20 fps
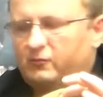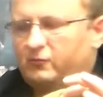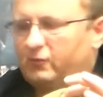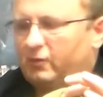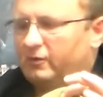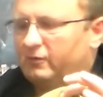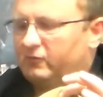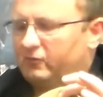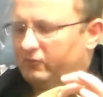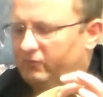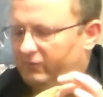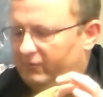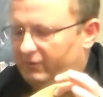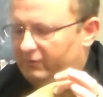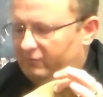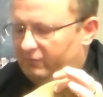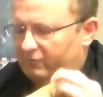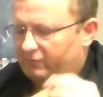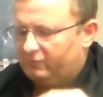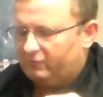construction
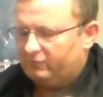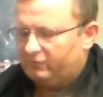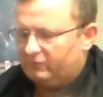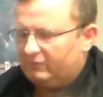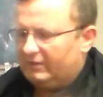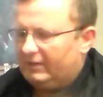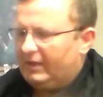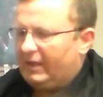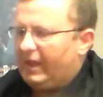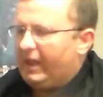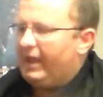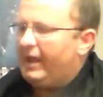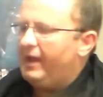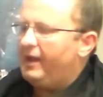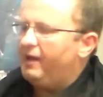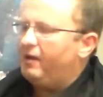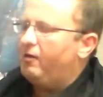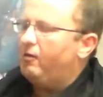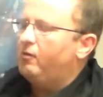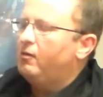features, and see
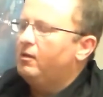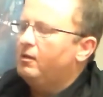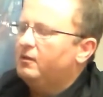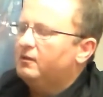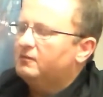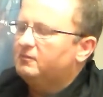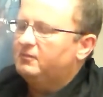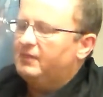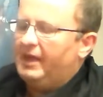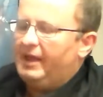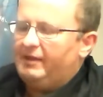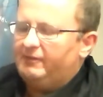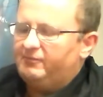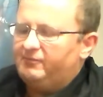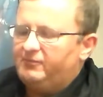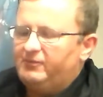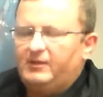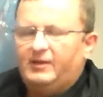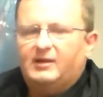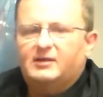how that
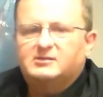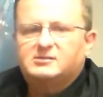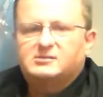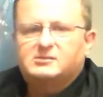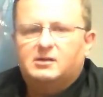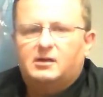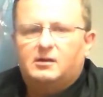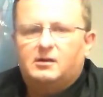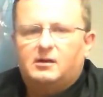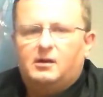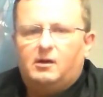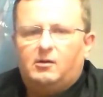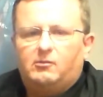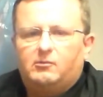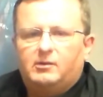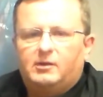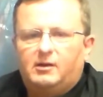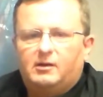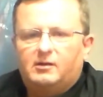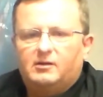fits
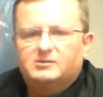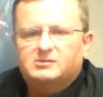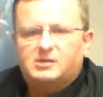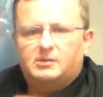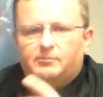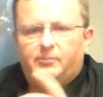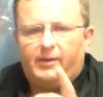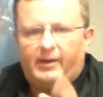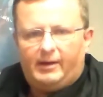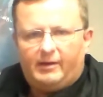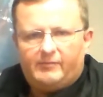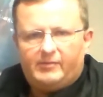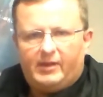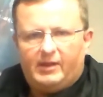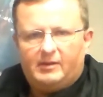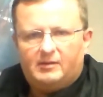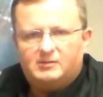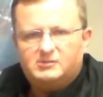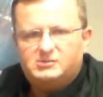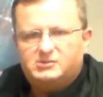on here. Let's compare
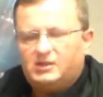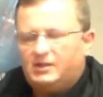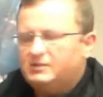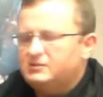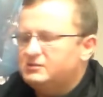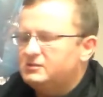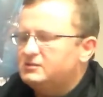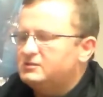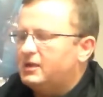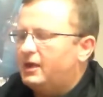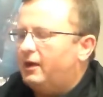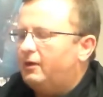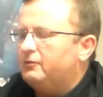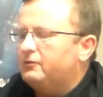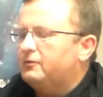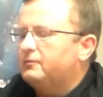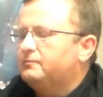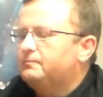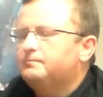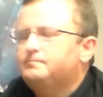that. Let's change these
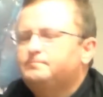out.